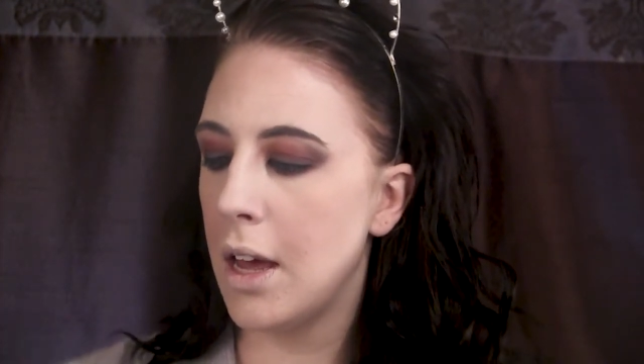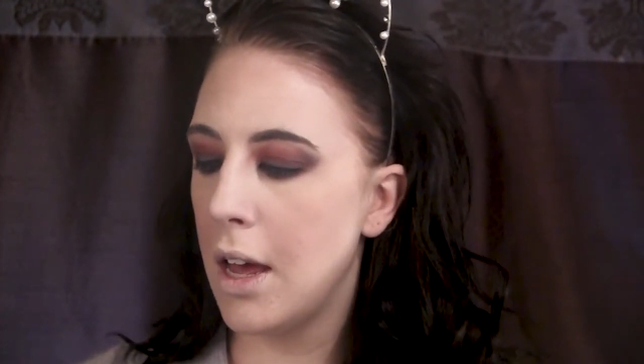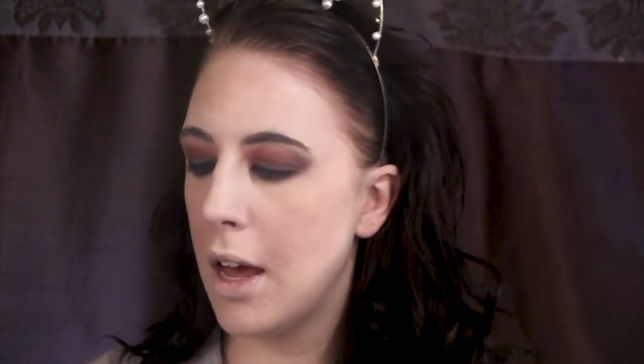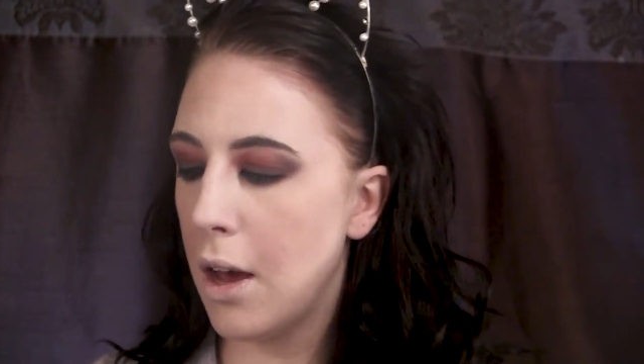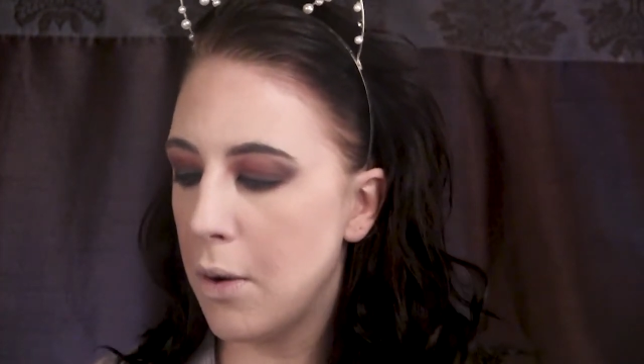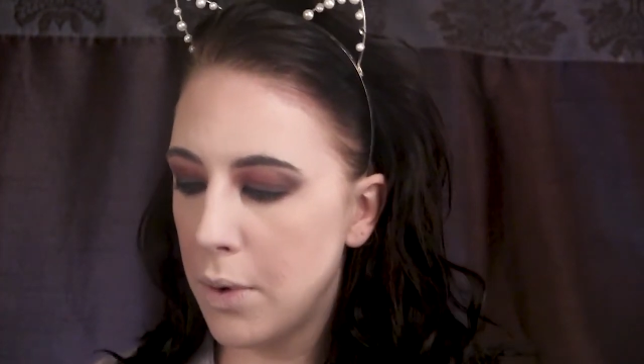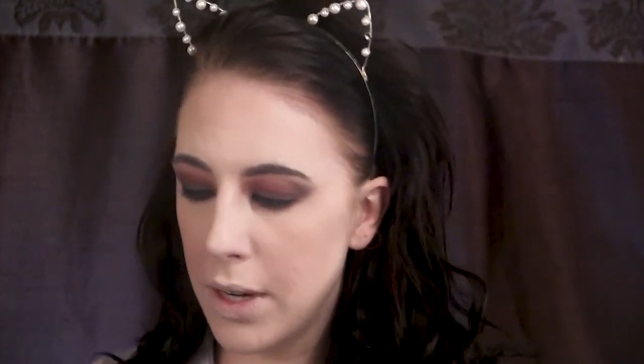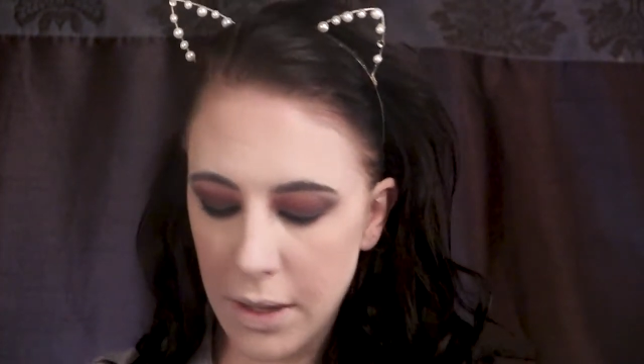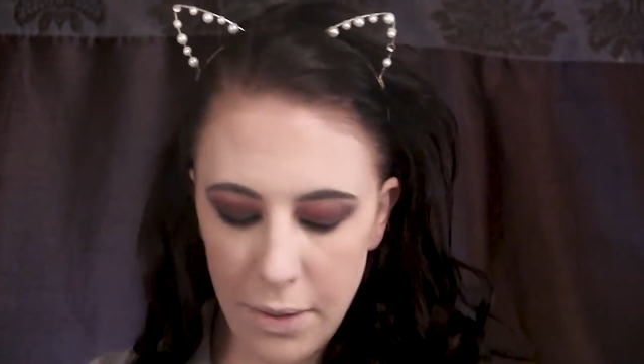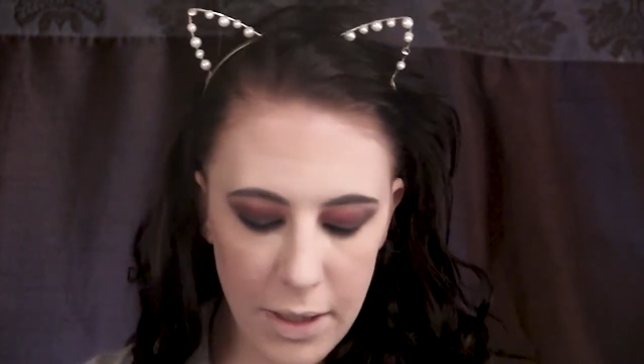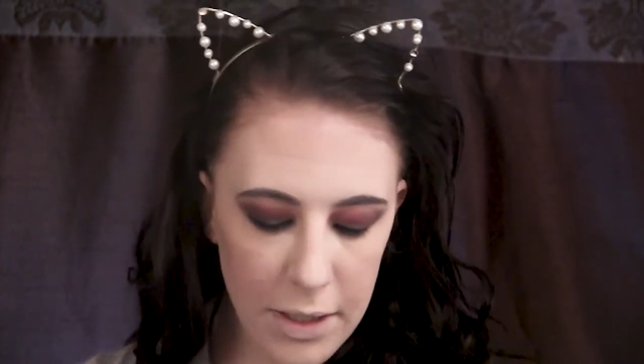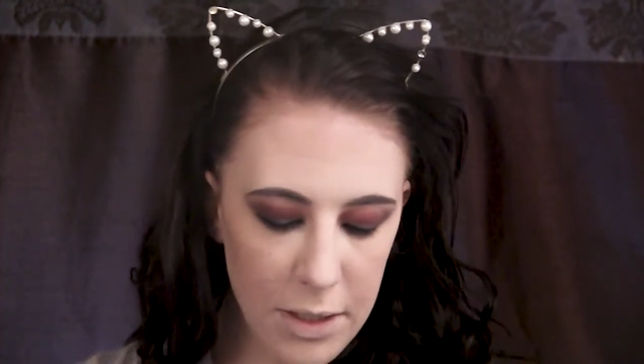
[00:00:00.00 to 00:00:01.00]
a really,
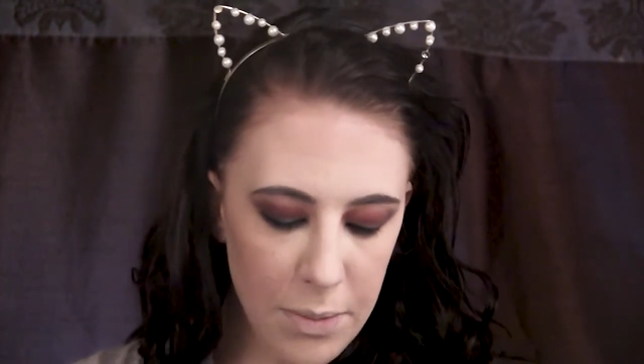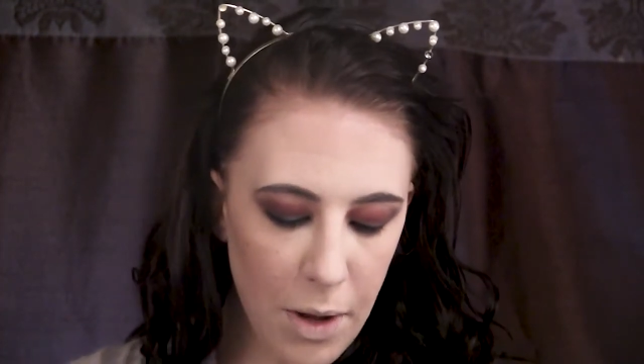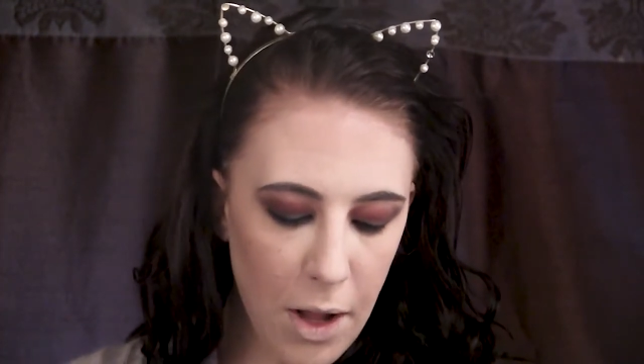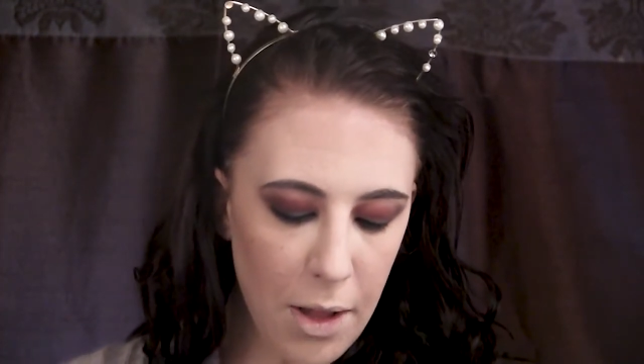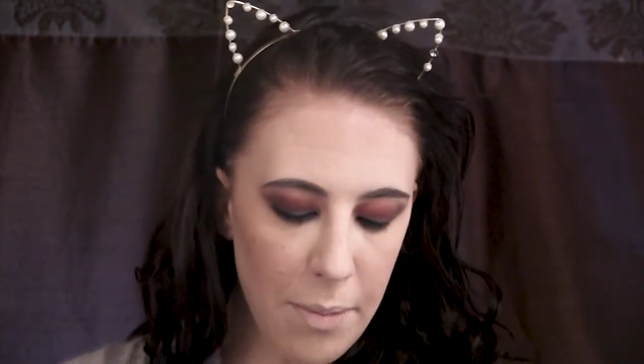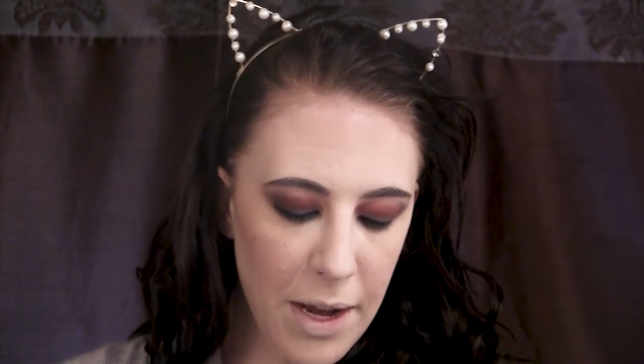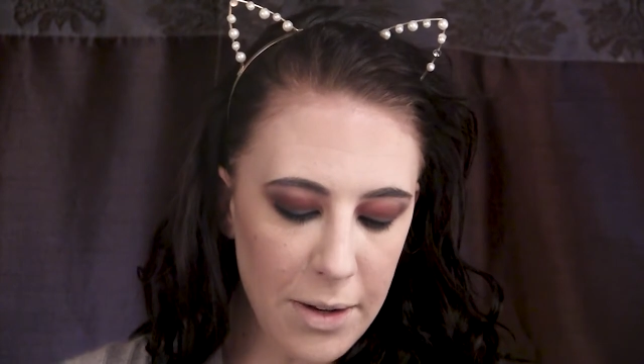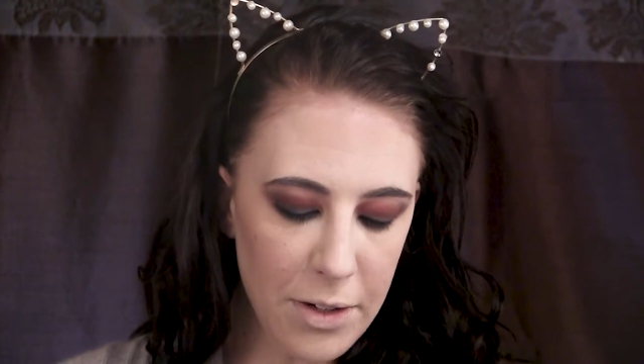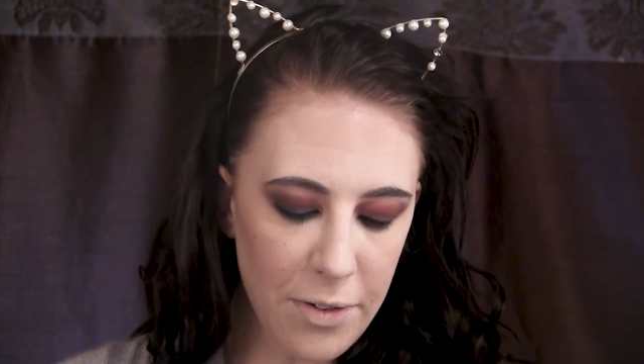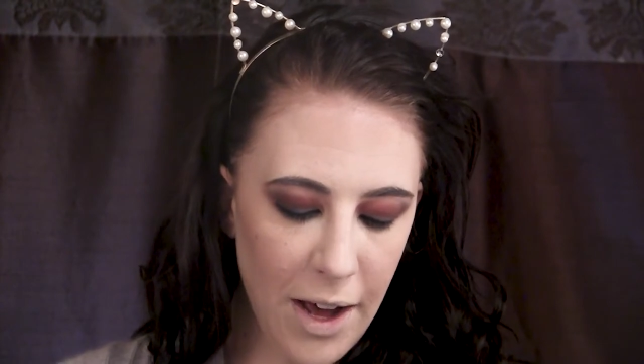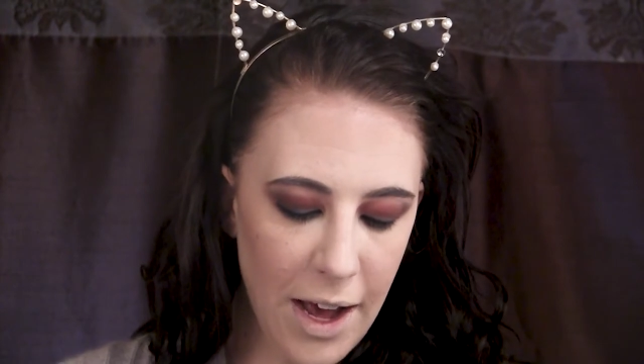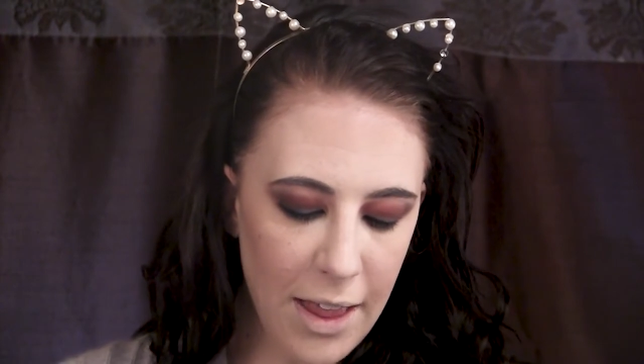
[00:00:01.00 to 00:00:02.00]
really small amount of
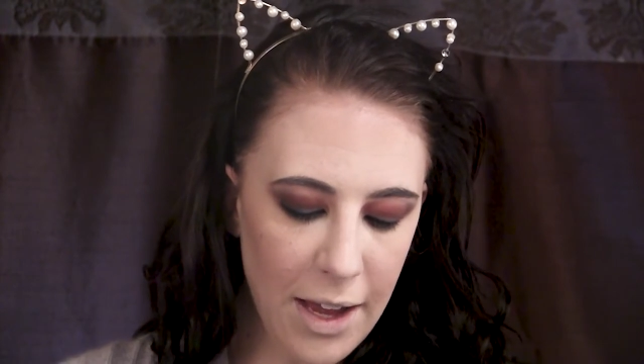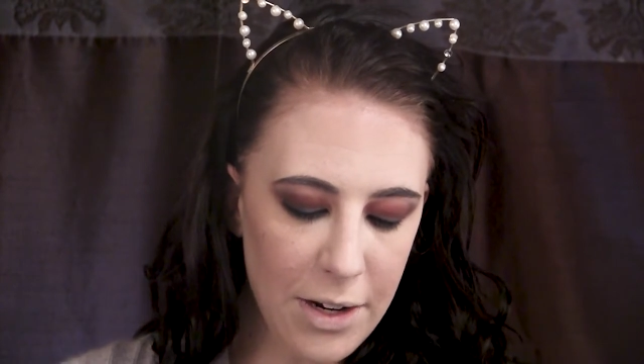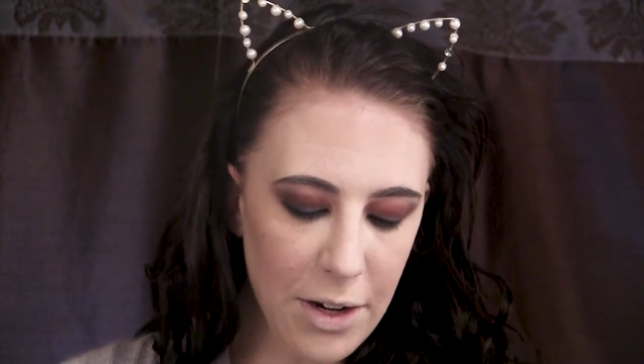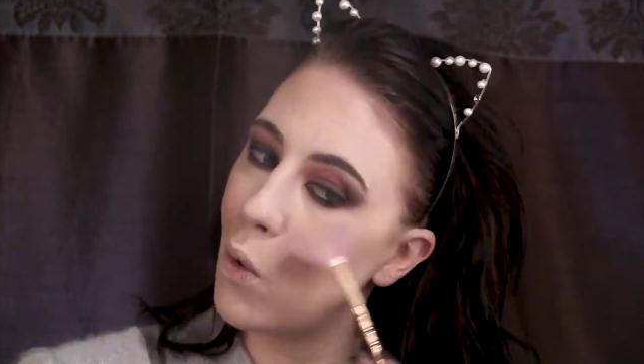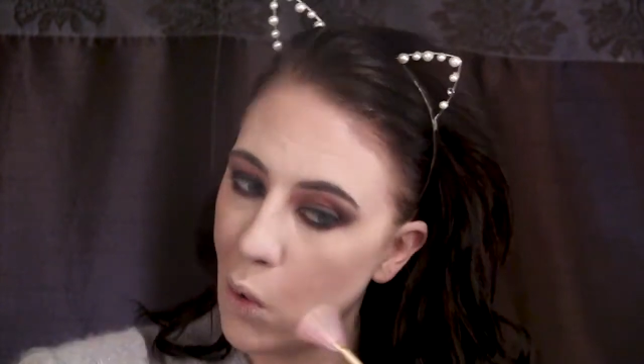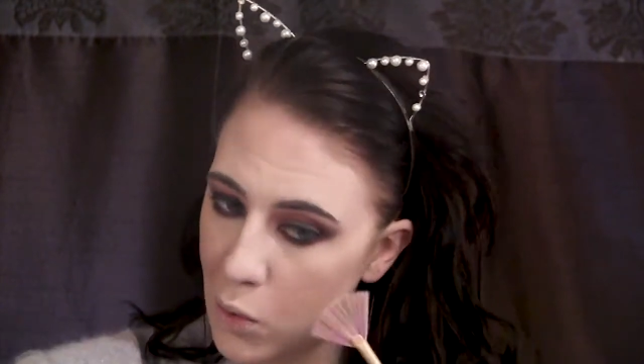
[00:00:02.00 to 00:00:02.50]
highlight on.